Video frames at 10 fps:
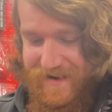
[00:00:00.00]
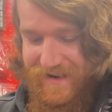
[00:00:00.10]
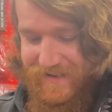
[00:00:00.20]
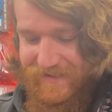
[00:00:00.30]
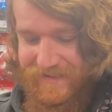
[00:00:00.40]

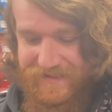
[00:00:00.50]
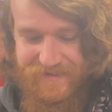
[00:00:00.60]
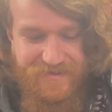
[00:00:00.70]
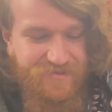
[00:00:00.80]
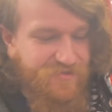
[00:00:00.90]
I need to
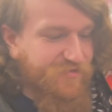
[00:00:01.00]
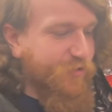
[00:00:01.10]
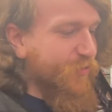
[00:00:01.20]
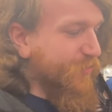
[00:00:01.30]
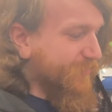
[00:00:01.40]

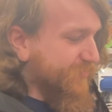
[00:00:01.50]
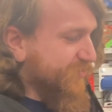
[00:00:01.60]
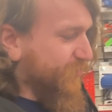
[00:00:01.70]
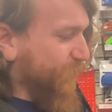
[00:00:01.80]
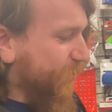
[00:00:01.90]
scroll
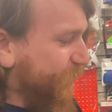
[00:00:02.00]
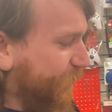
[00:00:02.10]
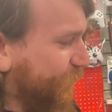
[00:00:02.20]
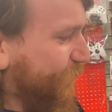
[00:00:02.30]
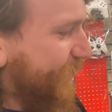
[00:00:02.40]
scroll through